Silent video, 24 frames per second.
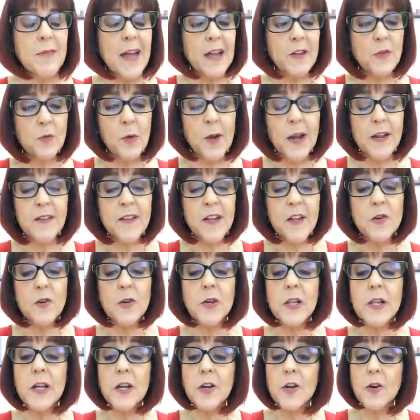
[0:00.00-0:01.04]
That's what I said
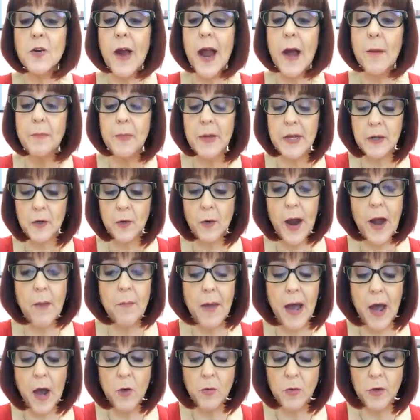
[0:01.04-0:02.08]
earlier. Crap in, crap
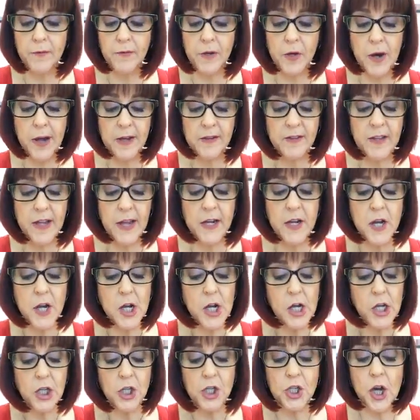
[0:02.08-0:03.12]
out. One of you guys said
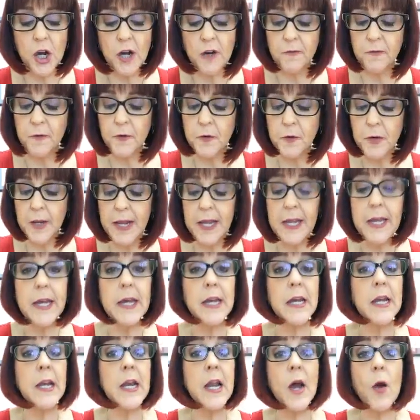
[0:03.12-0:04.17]
junk food
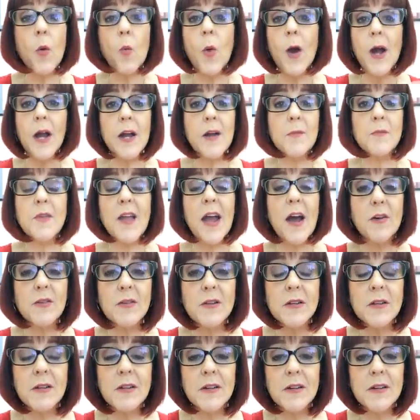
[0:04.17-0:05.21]
in, what comes out?
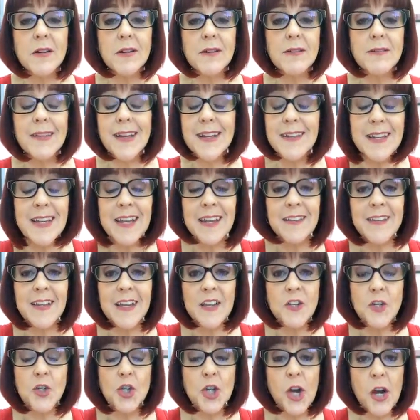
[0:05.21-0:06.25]
That's
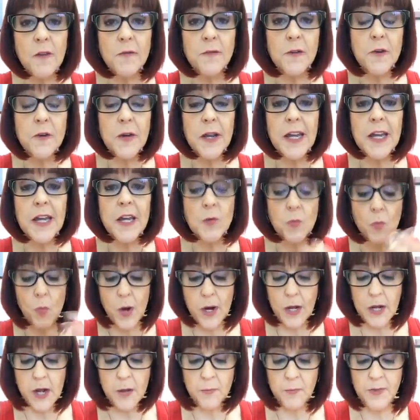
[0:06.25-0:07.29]
easy. Junk food in,
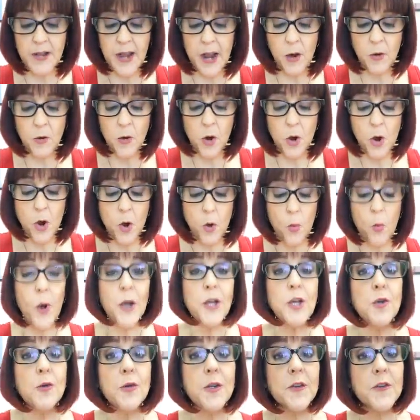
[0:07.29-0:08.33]
what comes out?
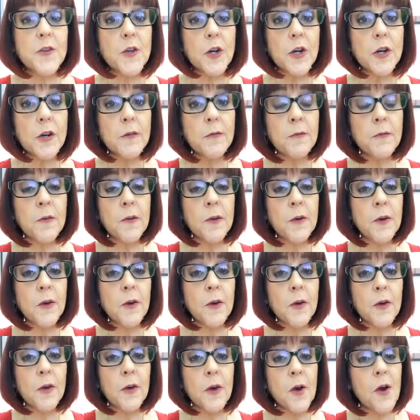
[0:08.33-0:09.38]
What you deserve?
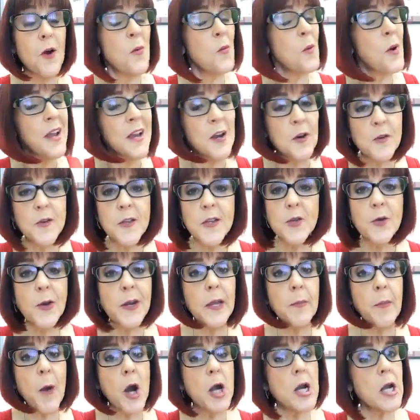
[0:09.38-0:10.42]
Well, here's the
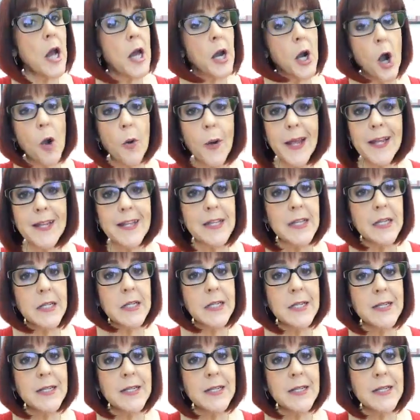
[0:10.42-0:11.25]
tricky part. Not always.